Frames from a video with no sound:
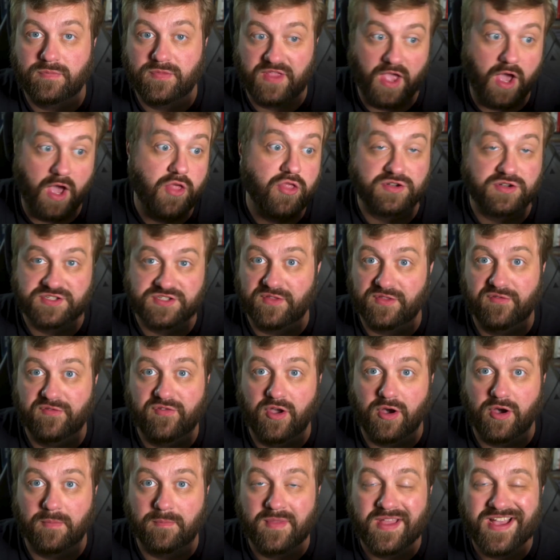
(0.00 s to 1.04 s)
the others in the
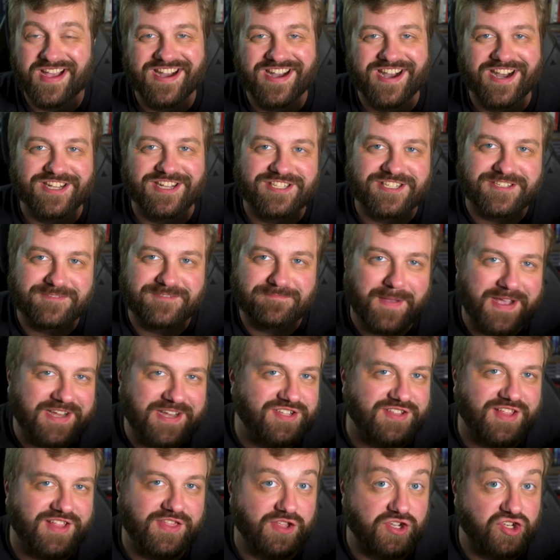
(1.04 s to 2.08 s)
film,
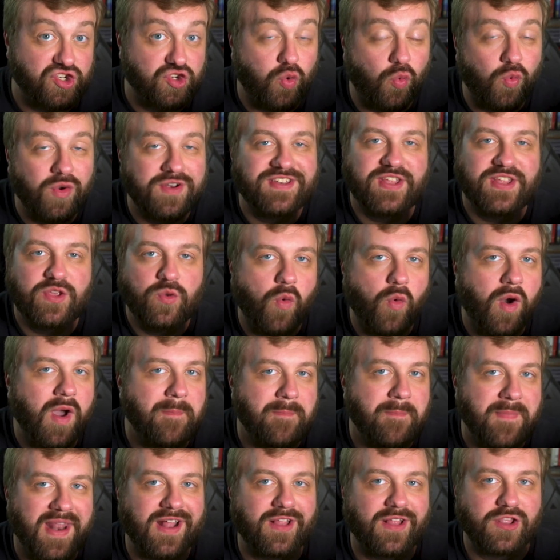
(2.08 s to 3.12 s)
especially the
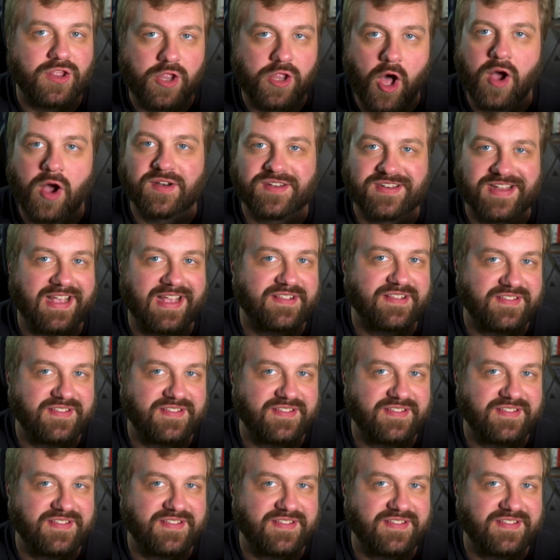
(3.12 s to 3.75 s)
21-minute long take